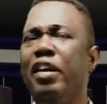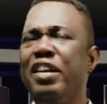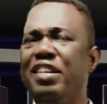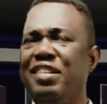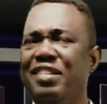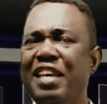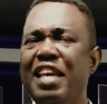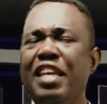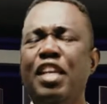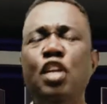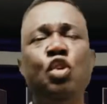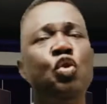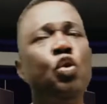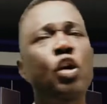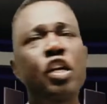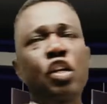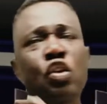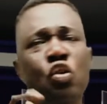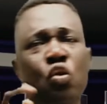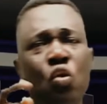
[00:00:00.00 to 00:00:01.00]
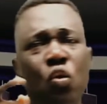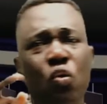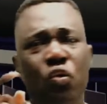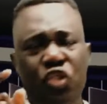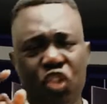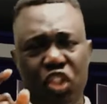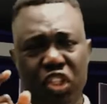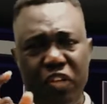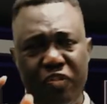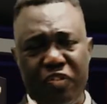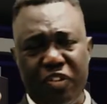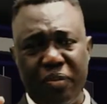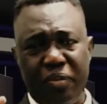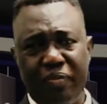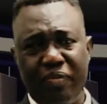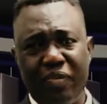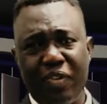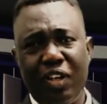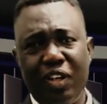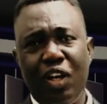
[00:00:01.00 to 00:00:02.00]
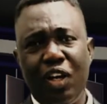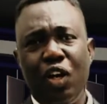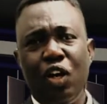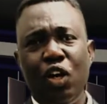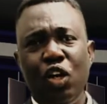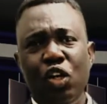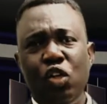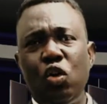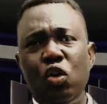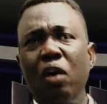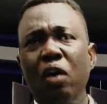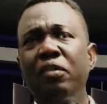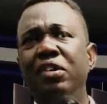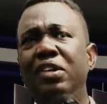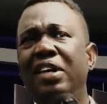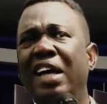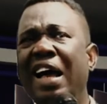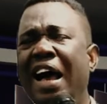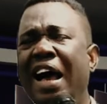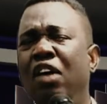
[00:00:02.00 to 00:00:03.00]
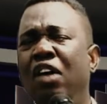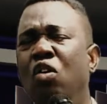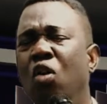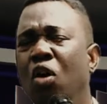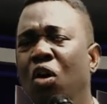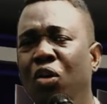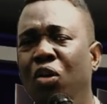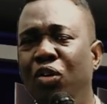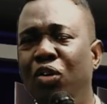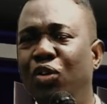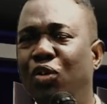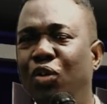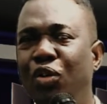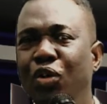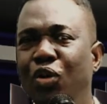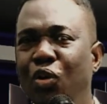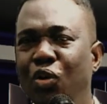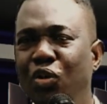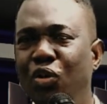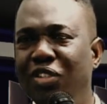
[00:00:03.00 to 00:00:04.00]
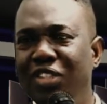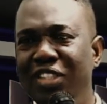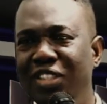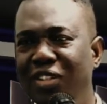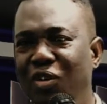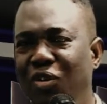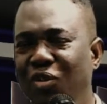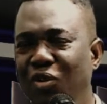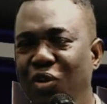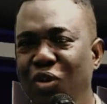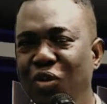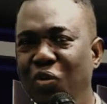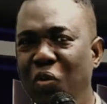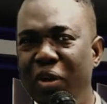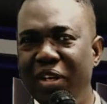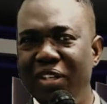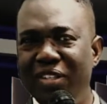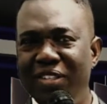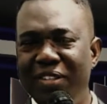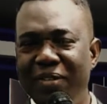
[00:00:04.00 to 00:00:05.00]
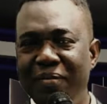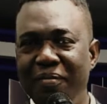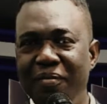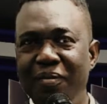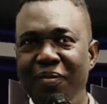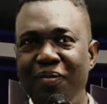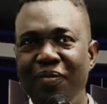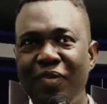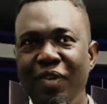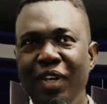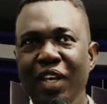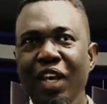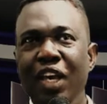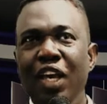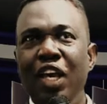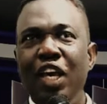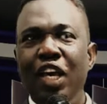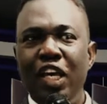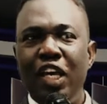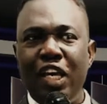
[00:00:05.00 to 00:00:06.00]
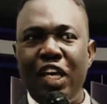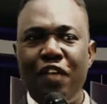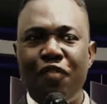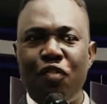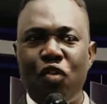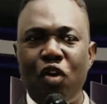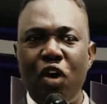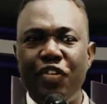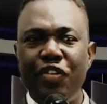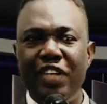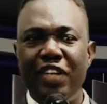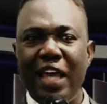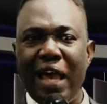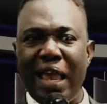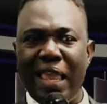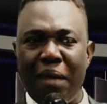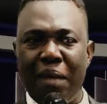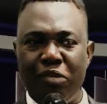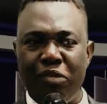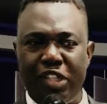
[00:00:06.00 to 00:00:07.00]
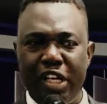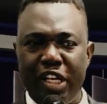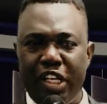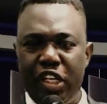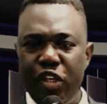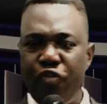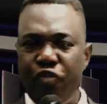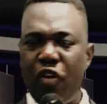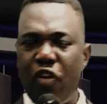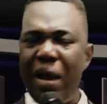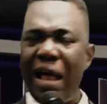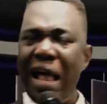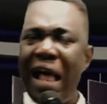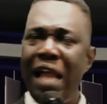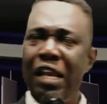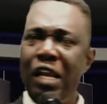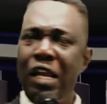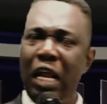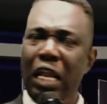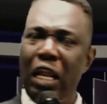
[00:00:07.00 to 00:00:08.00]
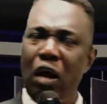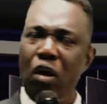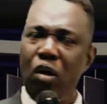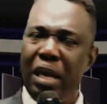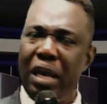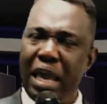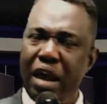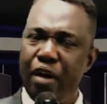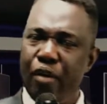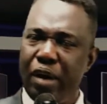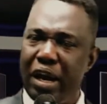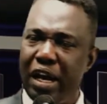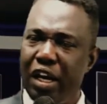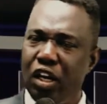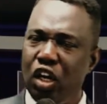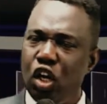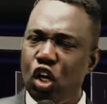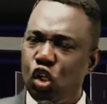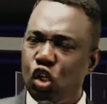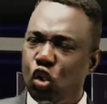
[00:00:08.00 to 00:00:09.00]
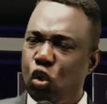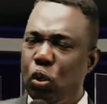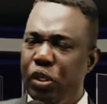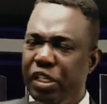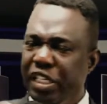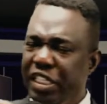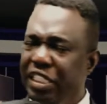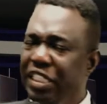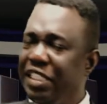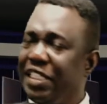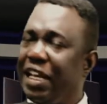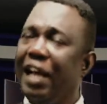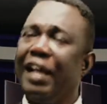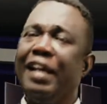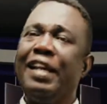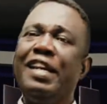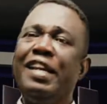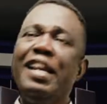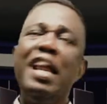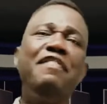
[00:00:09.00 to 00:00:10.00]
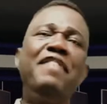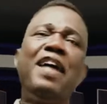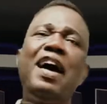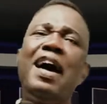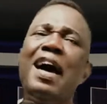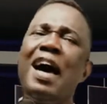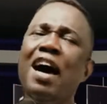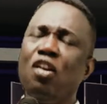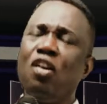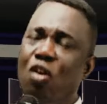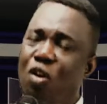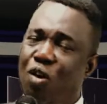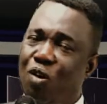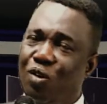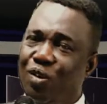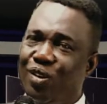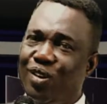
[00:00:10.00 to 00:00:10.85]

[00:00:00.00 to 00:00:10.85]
is taking to a new shift, don't hang on to the old, old, old ways. If God says, I am taking you from analog era to digital, never hang on